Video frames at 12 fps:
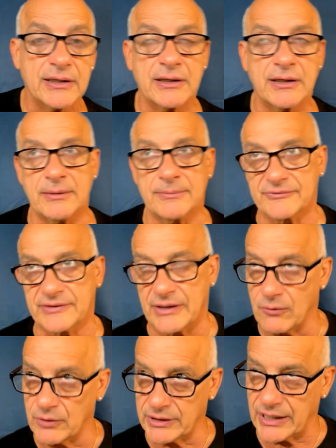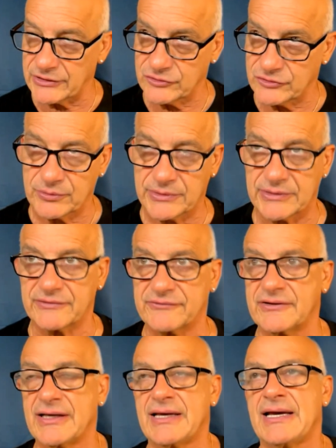comes. And now what I do
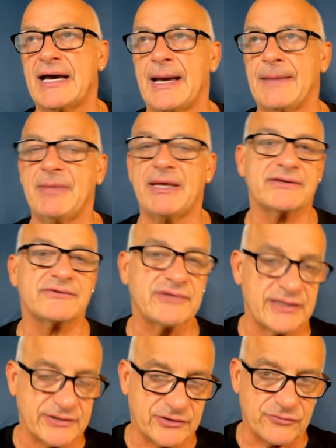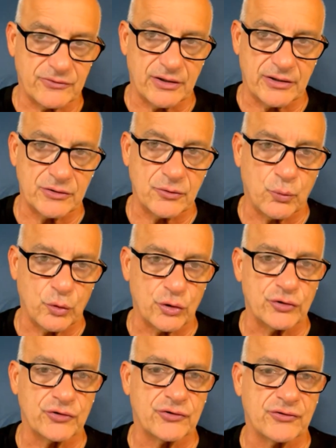is I meditate in the
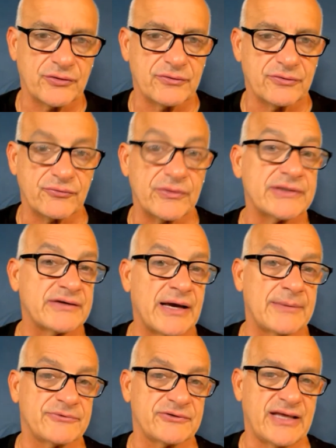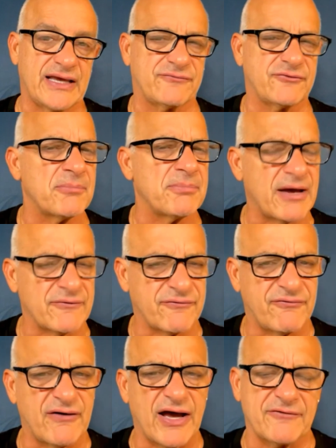word three times a day for about
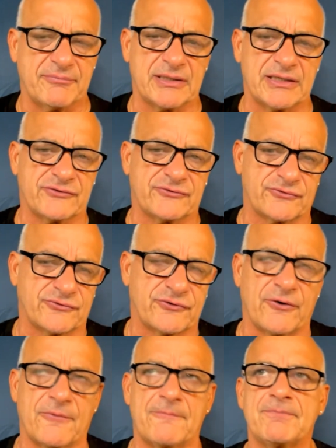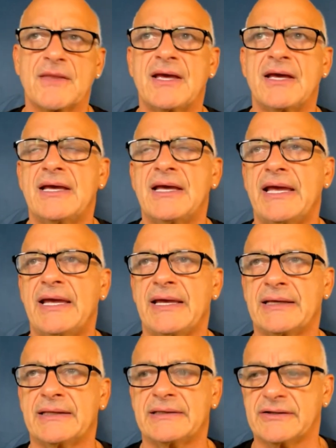5 minutes or so.
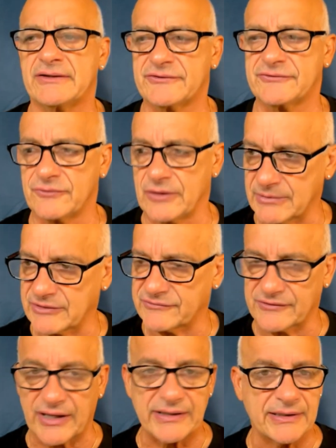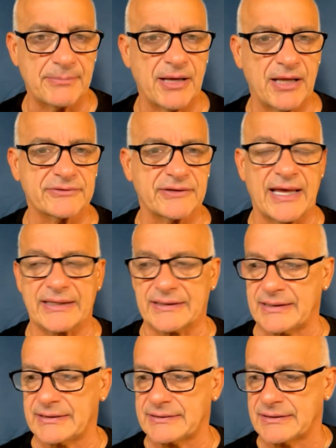And so I'm excited about that.
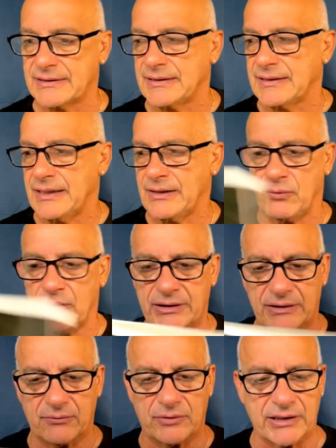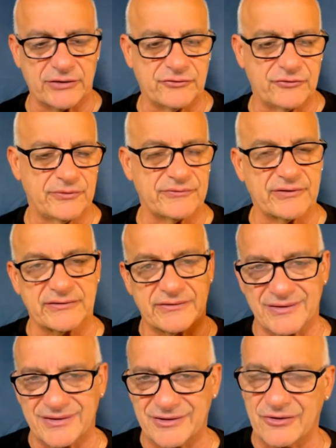And what I do is
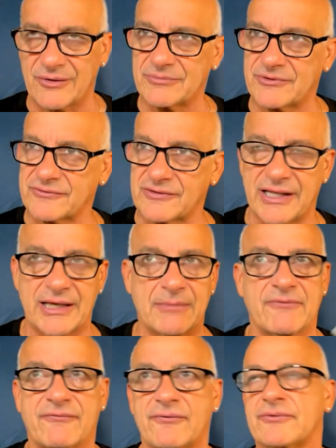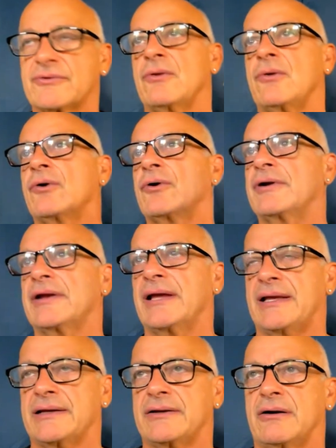I'm just laying before the Lord,
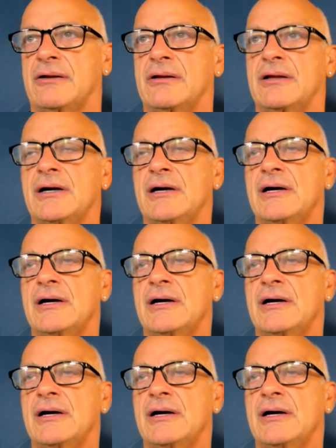and I'll